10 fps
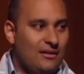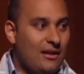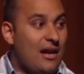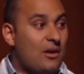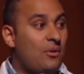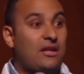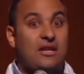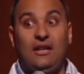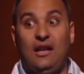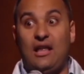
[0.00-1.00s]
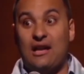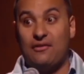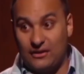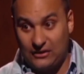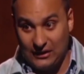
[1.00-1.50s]
yeah, I don't want to kill a lot
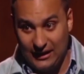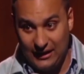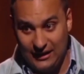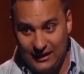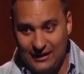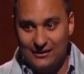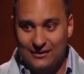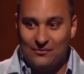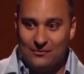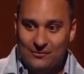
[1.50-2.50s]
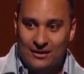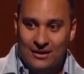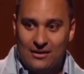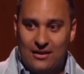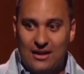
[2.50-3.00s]
of us today. I
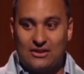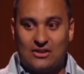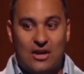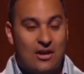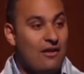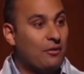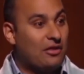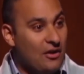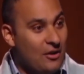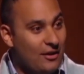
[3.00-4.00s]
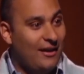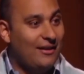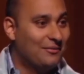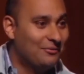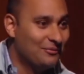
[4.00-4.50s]
thought I'd start off with
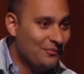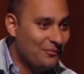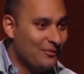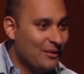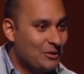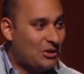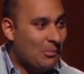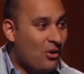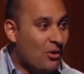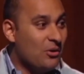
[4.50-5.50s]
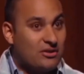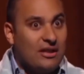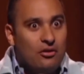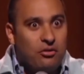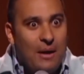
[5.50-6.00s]
30. Tomorrow,
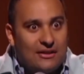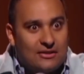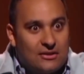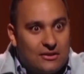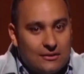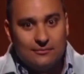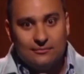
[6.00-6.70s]
Southwest.